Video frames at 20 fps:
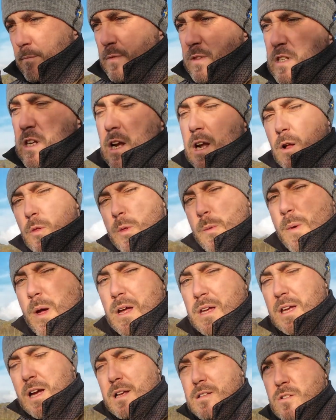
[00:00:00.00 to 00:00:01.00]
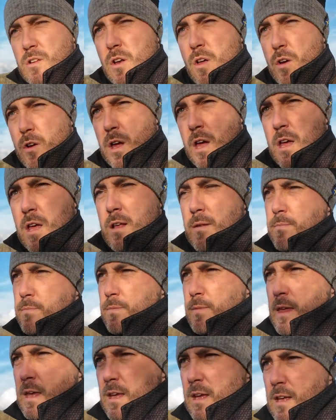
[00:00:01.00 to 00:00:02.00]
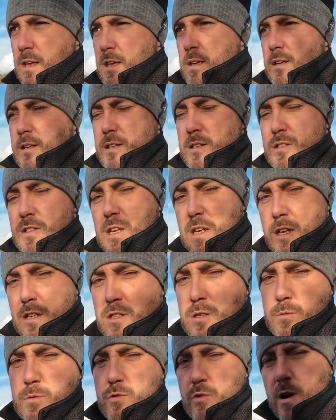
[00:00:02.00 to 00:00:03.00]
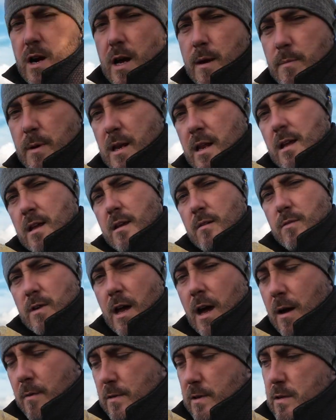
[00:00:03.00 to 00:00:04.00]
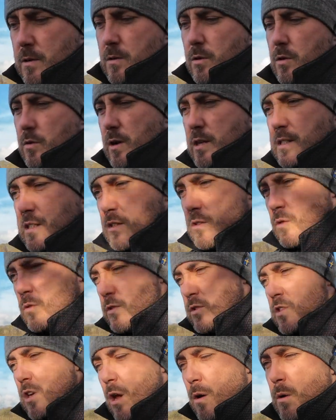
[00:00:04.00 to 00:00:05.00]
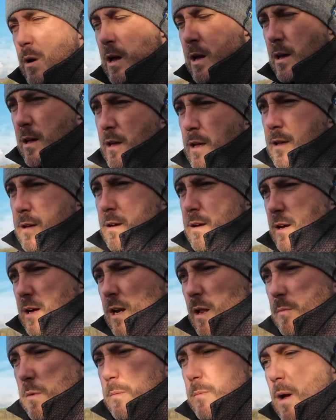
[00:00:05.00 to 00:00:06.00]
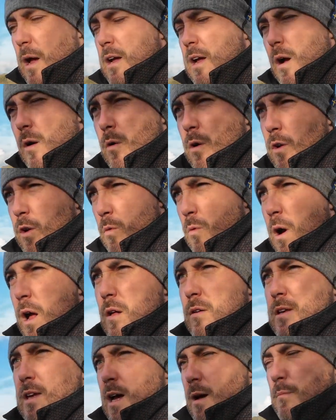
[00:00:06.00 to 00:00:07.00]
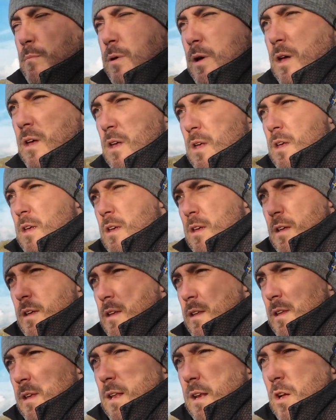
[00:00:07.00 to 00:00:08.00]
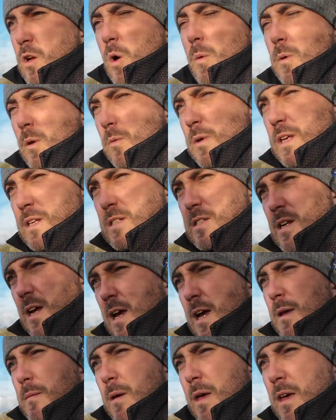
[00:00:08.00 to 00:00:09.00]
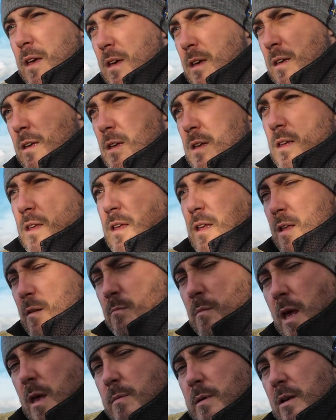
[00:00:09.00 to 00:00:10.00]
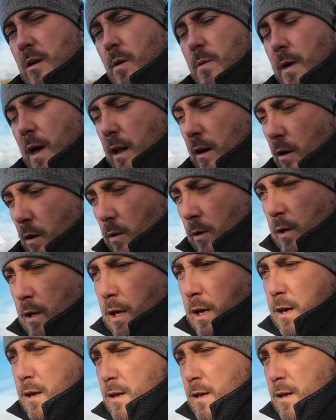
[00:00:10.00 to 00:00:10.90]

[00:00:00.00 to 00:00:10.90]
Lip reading: Check out the back catalogue. Consider subscribing if you haven't already done so. And I'll be back out on a wild camp in a couple of weeks' time. Maybe not that long.